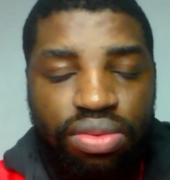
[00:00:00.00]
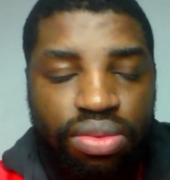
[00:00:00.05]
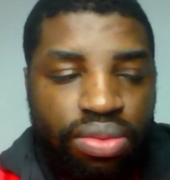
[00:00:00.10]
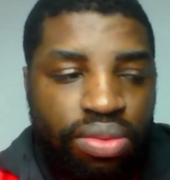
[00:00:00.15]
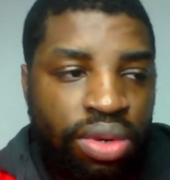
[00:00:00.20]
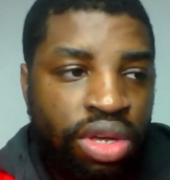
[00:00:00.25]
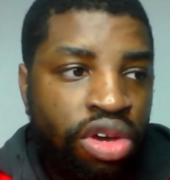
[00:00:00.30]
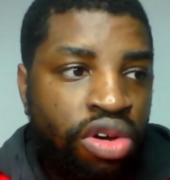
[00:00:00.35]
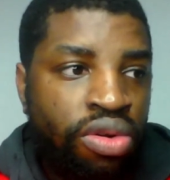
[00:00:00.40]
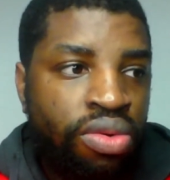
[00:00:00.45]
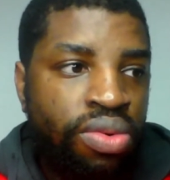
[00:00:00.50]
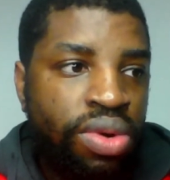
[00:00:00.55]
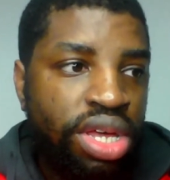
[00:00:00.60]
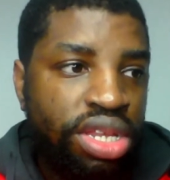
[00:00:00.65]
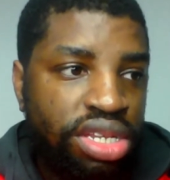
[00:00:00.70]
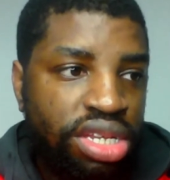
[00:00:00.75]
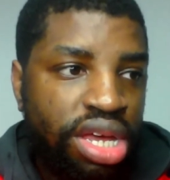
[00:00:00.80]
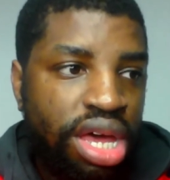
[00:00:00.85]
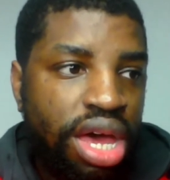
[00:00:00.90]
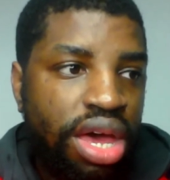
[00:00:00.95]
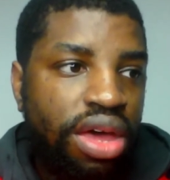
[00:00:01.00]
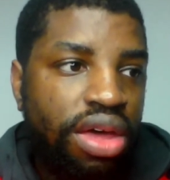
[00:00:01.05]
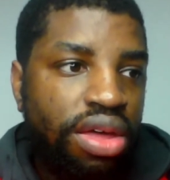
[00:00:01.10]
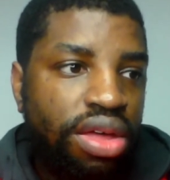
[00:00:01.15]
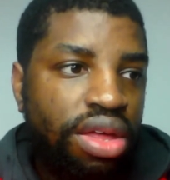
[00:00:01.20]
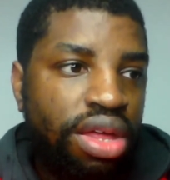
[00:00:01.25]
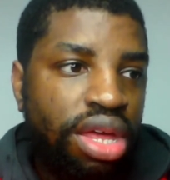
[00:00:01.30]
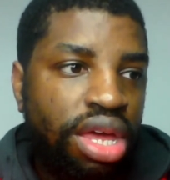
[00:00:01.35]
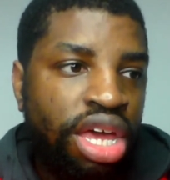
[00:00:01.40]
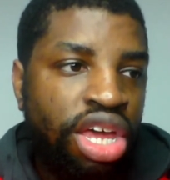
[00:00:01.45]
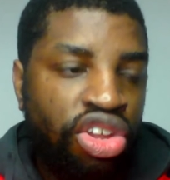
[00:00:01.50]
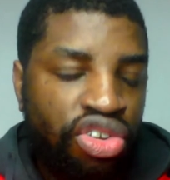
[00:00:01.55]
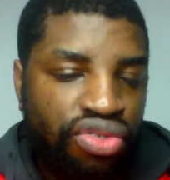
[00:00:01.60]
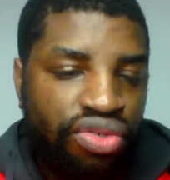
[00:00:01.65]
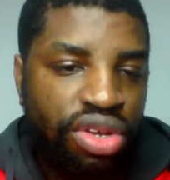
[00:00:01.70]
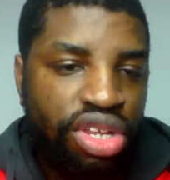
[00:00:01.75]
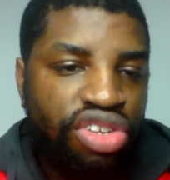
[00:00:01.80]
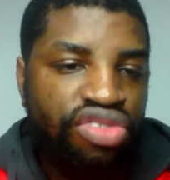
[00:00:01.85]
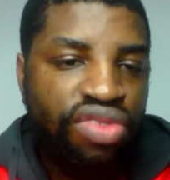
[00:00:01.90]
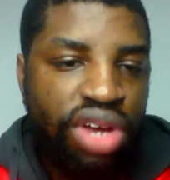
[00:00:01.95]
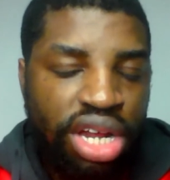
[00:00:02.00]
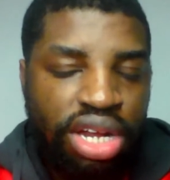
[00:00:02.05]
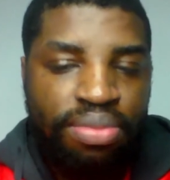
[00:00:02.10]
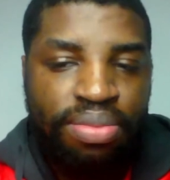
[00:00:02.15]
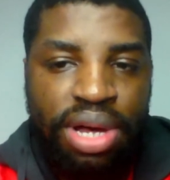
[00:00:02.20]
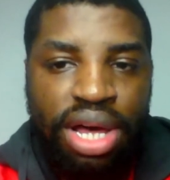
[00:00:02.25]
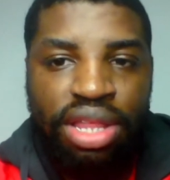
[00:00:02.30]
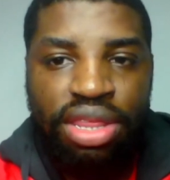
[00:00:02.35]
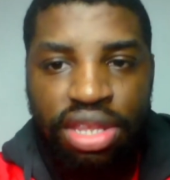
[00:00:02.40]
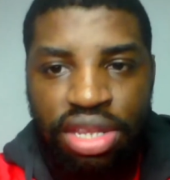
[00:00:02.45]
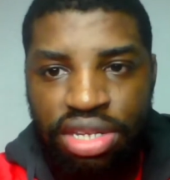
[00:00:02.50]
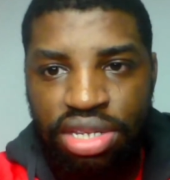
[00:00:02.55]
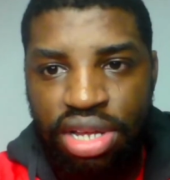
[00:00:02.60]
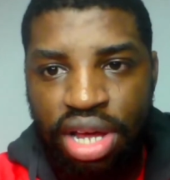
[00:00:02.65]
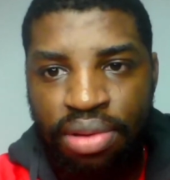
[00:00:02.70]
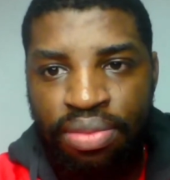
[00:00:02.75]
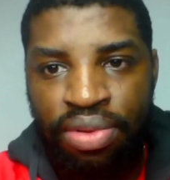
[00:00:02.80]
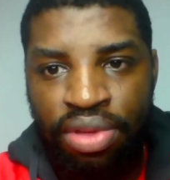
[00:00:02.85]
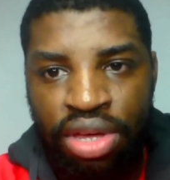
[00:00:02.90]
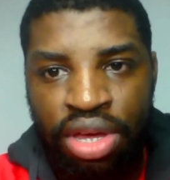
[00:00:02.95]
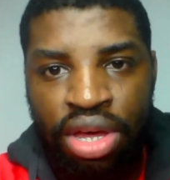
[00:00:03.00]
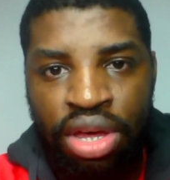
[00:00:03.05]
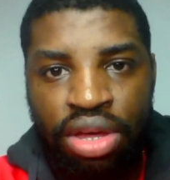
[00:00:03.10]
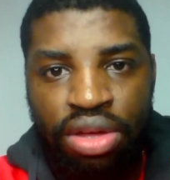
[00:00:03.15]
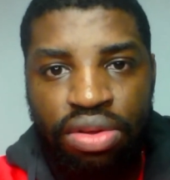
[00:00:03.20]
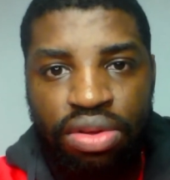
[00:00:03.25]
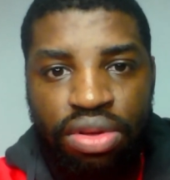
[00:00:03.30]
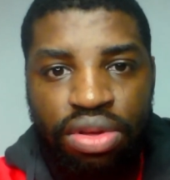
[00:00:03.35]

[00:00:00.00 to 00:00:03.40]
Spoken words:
we always get injuries around about this time of year.